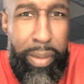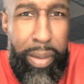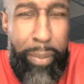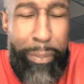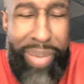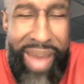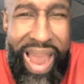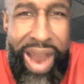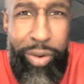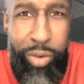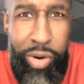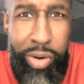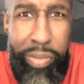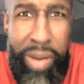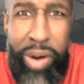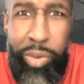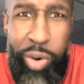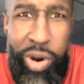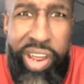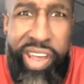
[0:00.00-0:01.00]
power
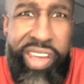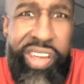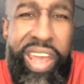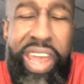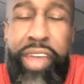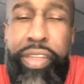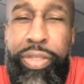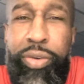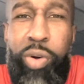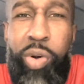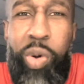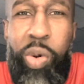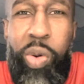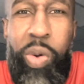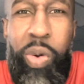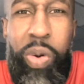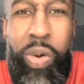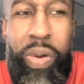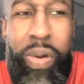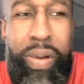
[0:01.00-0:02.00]
my way through,
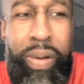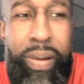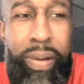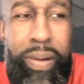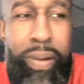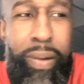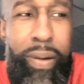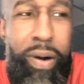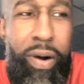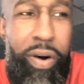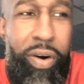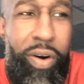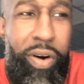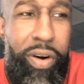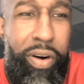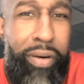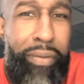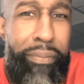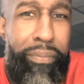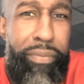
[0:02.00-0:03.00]

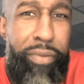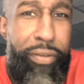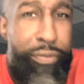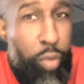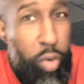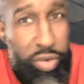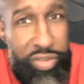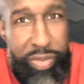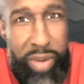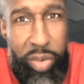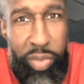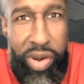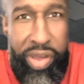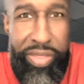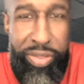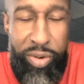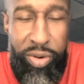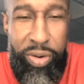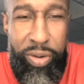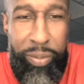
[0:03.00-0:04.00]
or force my way
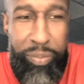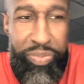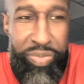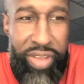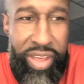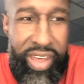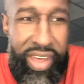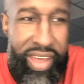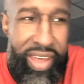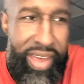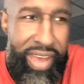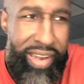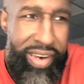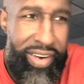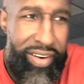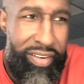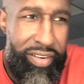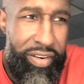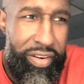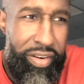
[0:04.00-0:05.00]
through. And
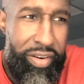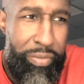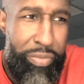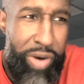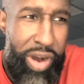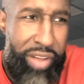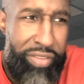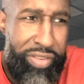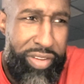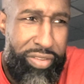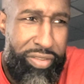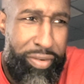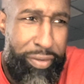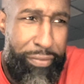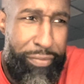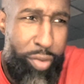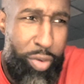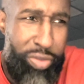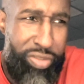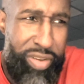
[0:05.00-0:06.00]
in the process of
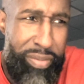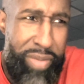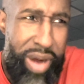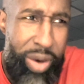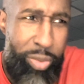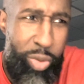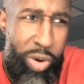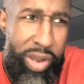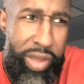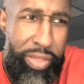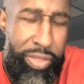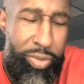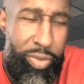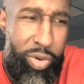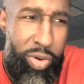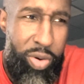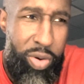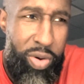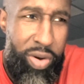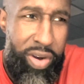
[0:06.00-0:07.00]
forcing my way
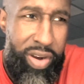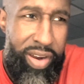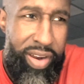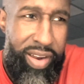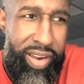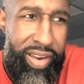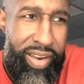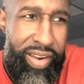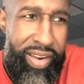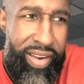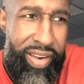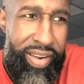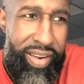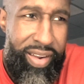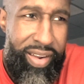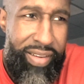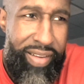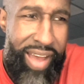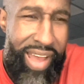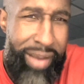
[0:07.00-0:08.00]
through,
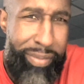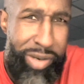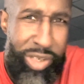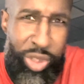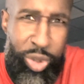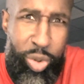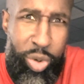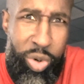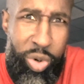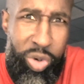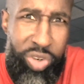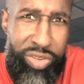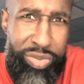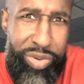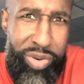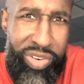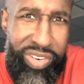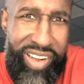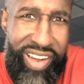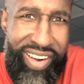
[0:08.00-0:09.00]
I had my short horse
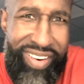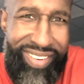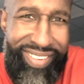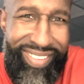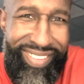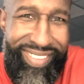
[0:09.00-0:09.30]
pulled down.